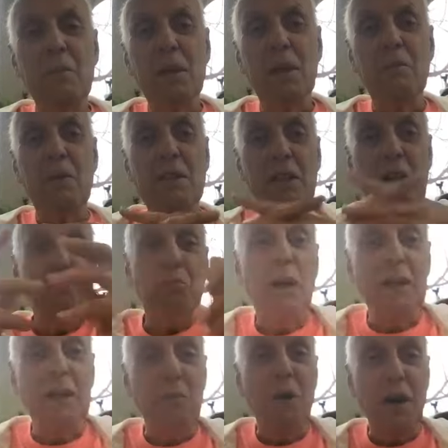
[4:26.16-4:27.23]
But I meant I
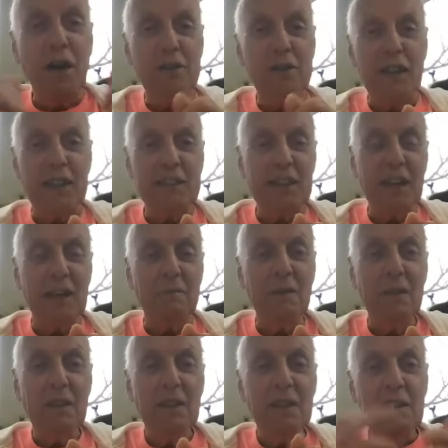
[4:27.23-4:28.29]
read them all at that
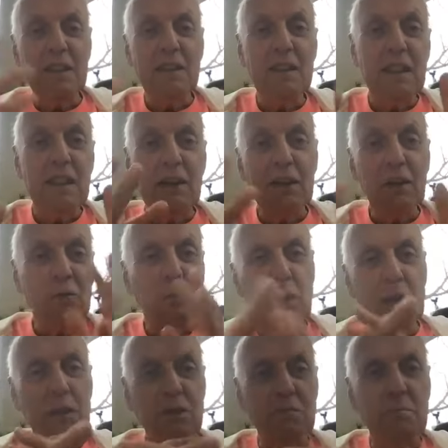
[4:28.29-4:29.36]
time. Mm-hmm. Now I mm-hmm. don't
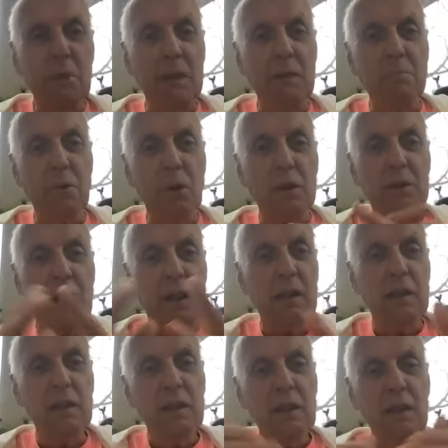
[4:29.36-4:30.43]
read as many books.
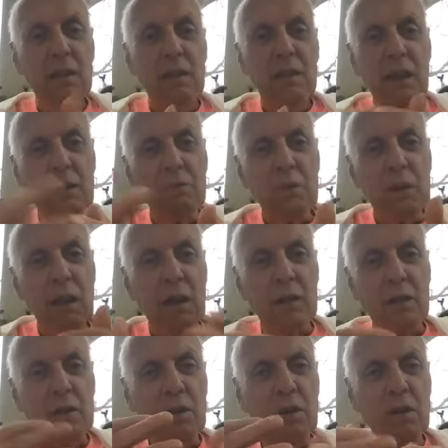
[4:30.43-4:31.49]
I I read
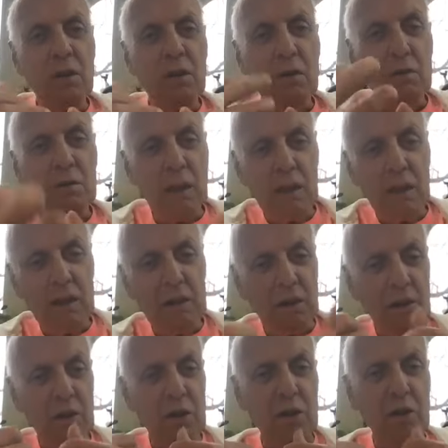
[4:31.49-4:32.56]
articles, I
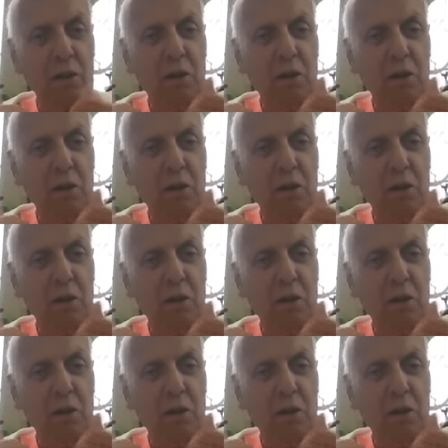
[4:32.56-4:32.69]
listen to